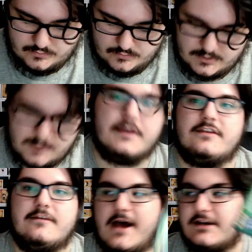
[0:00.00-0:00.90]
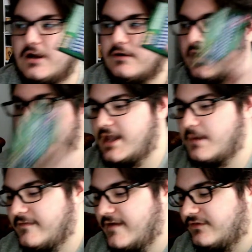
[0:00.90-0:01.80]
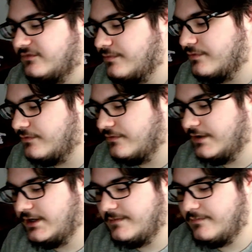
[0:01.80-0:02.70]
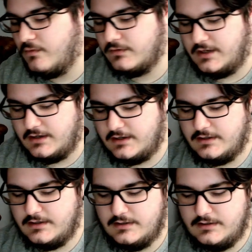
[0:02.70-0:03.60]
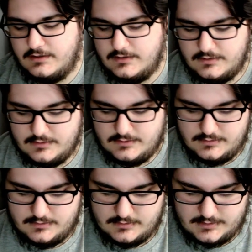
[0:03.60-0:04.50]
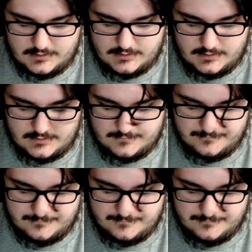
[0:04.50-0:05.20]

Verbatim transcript: And we get the bad code card again. We've had some pretty poor luck. Um,